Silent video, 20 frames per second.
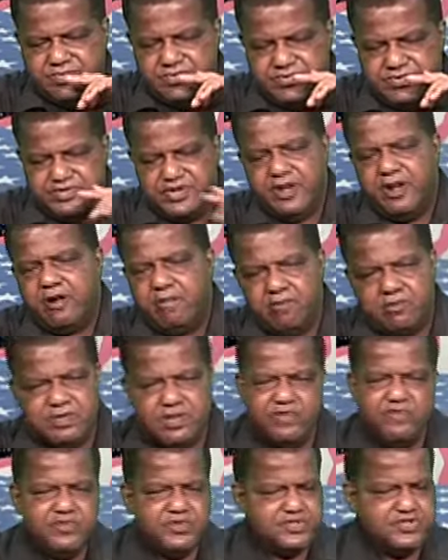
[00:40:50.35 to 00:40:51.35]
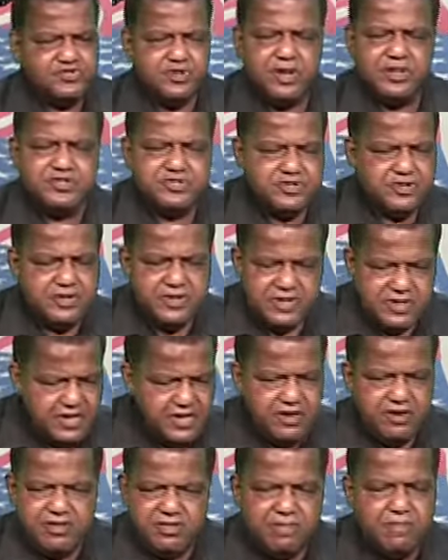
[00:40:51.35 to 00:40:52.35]
terrible infrastructure
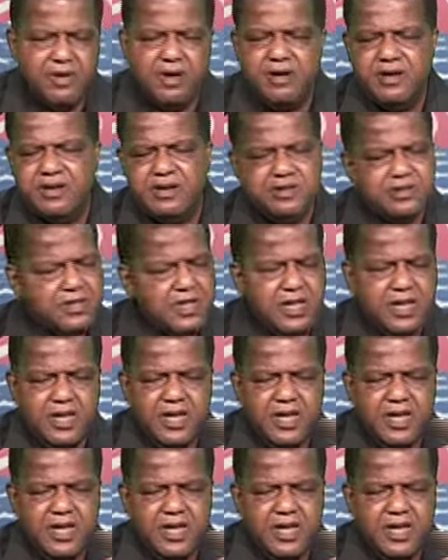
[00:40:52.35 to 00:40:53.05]
here in America,